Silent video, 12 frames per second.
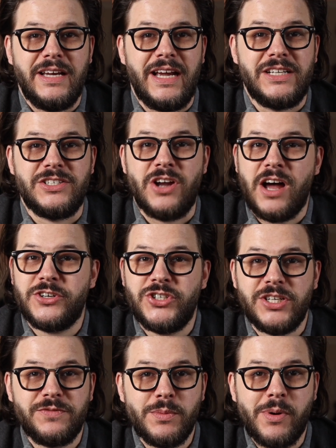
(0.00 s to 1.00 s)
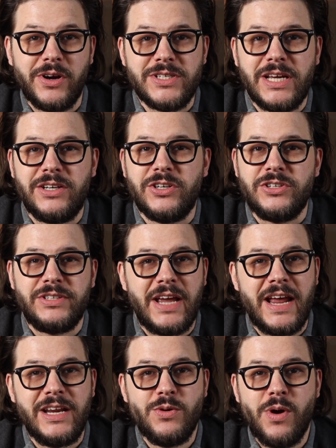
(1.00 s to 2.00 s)
It's not just for bartenders,
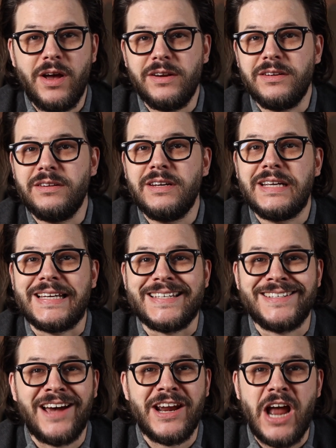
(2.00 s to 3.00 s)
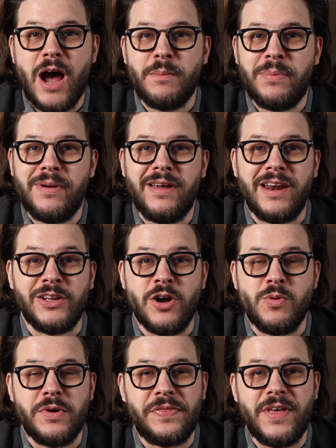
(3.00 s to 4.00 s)
anyone can sign up and
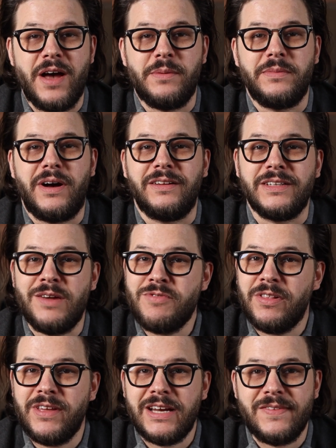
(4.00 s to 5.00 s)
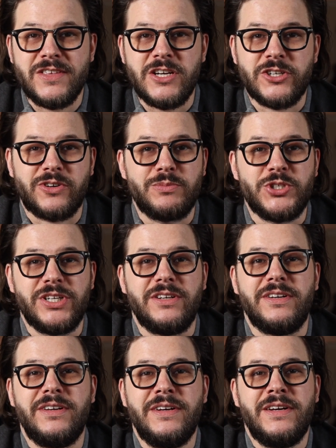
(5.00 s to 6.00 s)
go with them. I'll leave the link in the
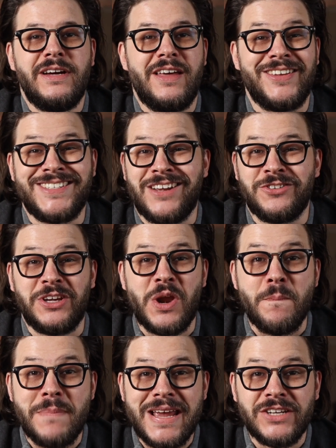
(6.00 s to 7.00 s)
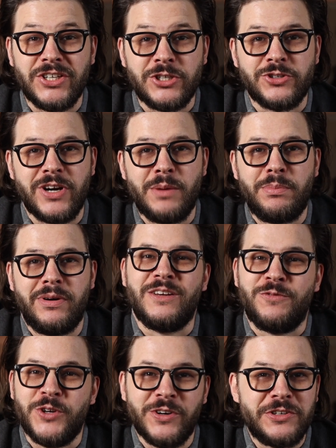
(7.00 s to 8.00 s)
description, and it sounds like an amazing trip.
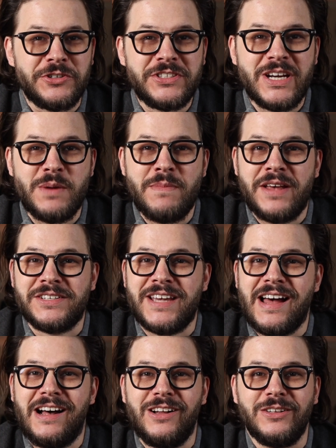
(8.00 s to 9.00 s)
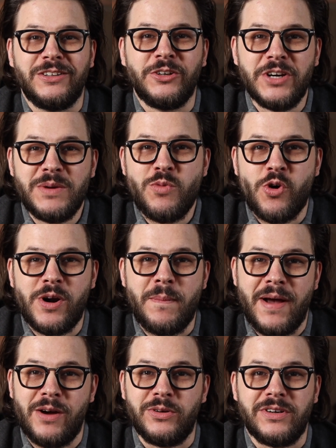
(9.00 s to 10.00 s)
If you're interested in mezcal, learning more
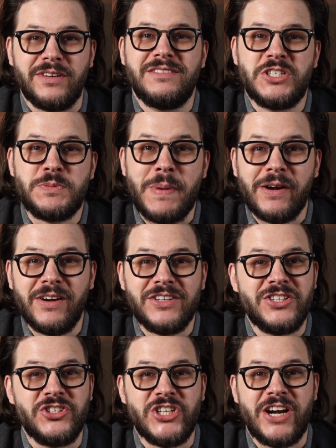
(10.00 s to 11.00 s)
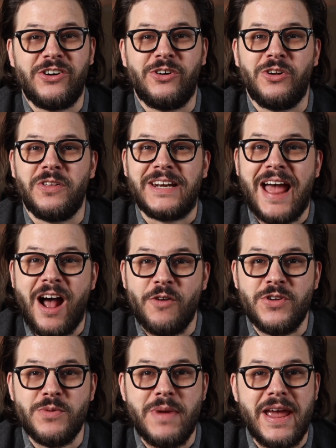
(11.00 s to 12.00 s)
about spirits in general and
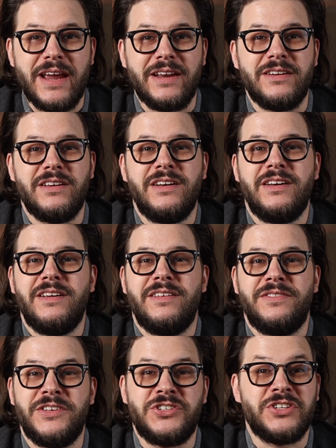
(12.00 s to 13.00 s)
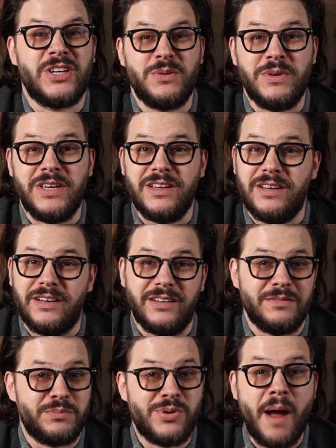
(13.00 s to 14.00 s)
how they're made, this to
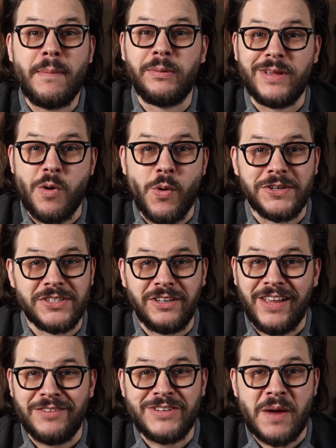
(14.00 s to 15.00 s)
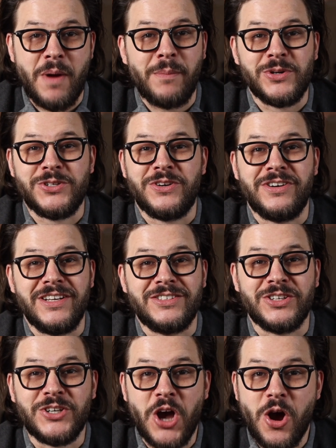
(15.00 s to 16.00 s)
be probably a once-in-a-lifetime opportunity
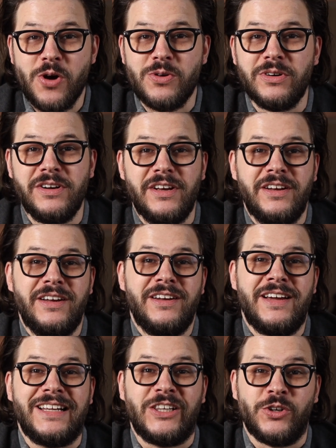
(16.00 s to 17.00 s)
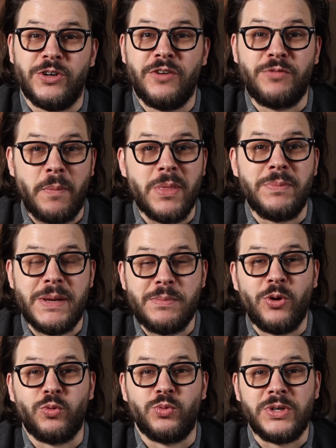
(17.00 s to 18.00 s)
to go and learn from the
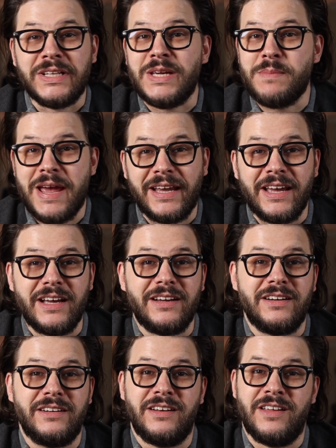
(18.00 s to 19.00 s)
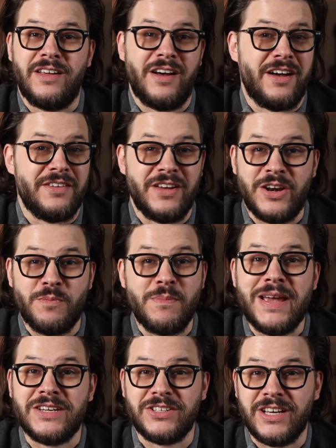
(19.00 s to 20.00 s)
people really making an
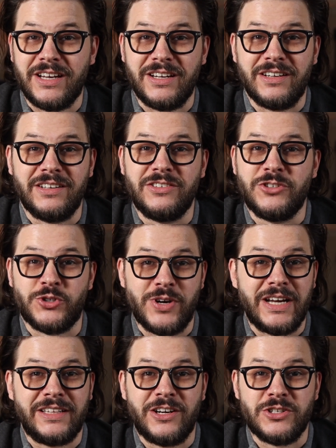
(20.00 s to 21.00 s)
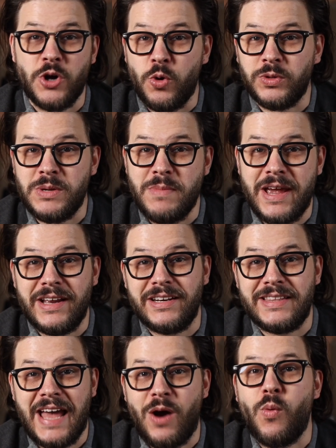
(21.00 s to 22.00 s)
amazing drink that is only
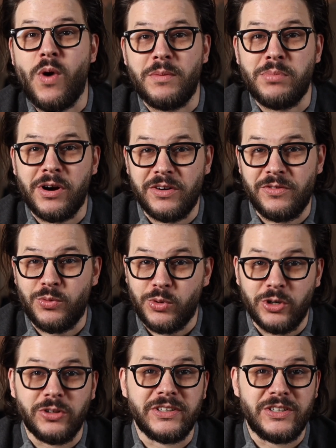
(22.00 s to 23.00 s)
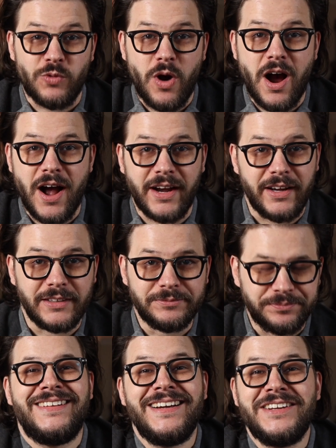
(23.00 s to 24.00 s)
made in that one part of the world in Oaxaca.
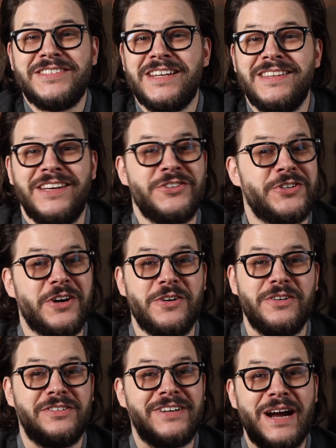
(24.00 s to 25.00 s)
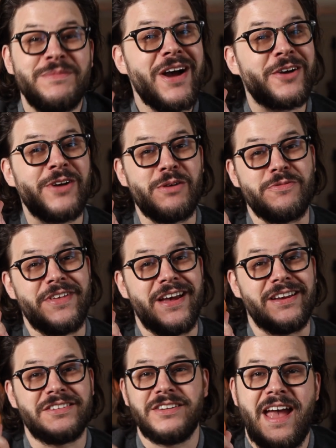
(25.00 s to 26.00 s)
Like I said in the intro, I'm not great with
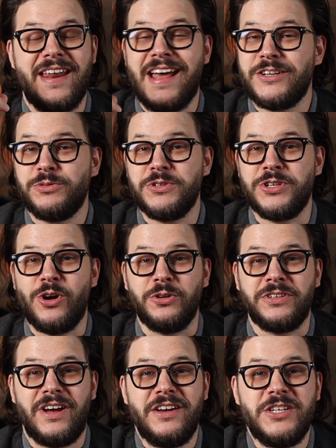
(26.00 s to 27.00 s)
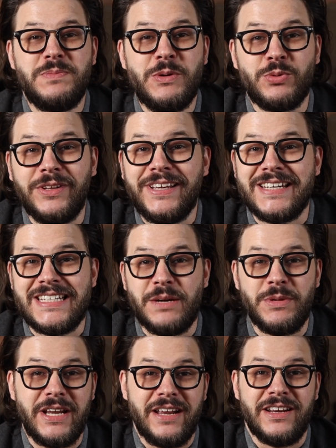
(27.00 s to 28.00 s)
eggs. And as a result, I used to be really
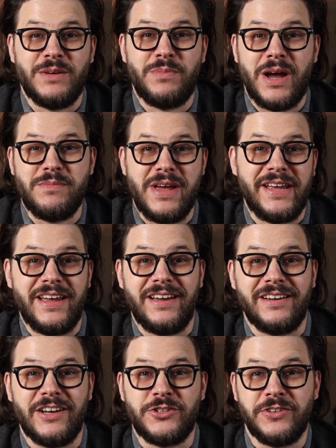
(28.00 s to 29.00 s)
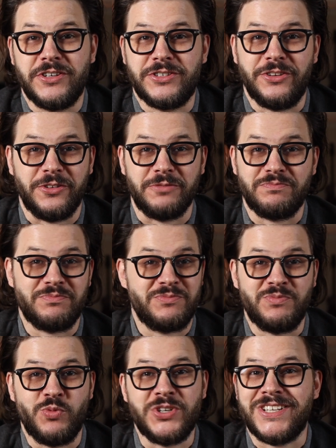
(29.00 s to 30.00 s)
intimidated by making a traditional
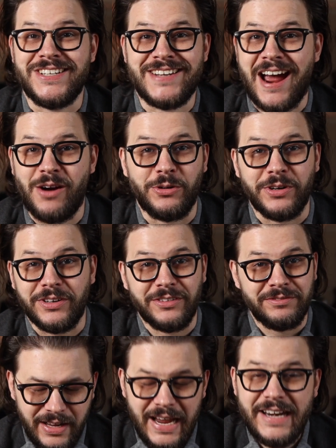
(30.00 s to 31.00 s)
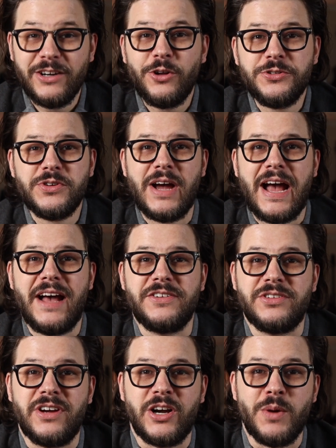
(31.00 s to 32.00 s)
whiskey sour. And it also
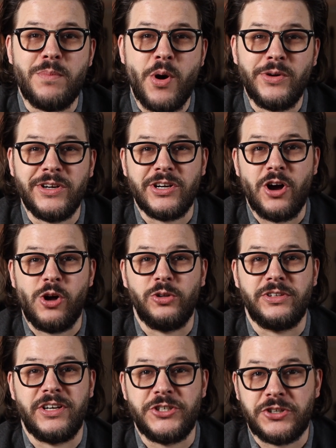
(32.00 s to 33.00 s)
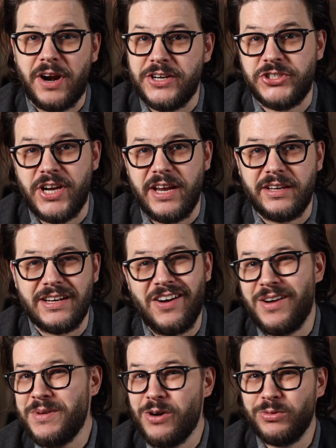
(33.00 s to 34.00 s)
has a component called a dry shake.
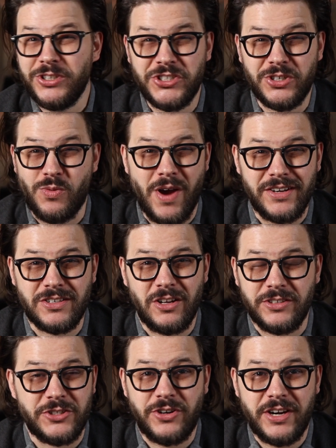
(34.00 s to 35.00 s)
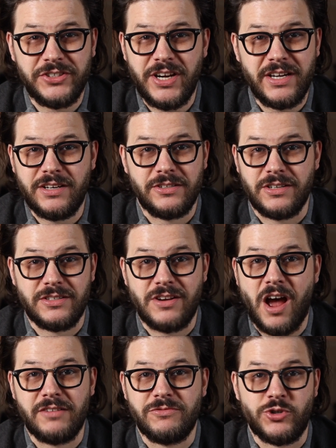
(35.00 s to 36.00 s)
Now, I'm not really sure why it's called a dry shake, because it's
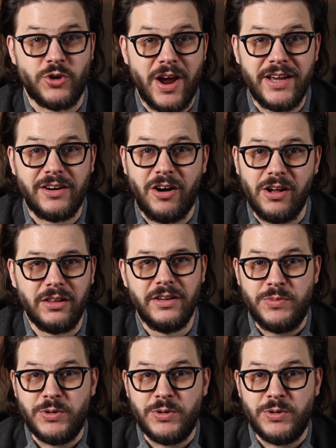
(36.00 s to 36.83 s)
not dry at all.